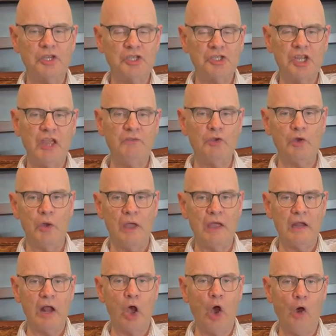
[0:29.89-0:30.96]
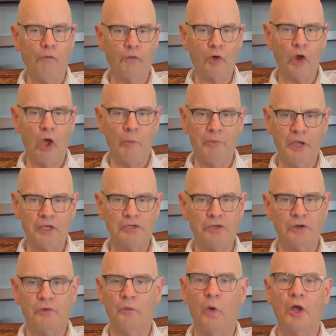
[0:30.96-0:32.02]
just give you an overall
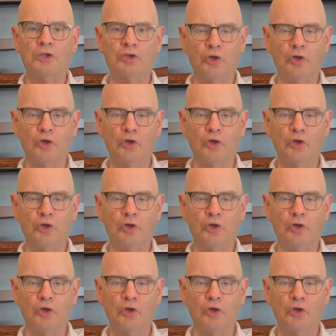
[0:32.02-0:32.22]
picture of what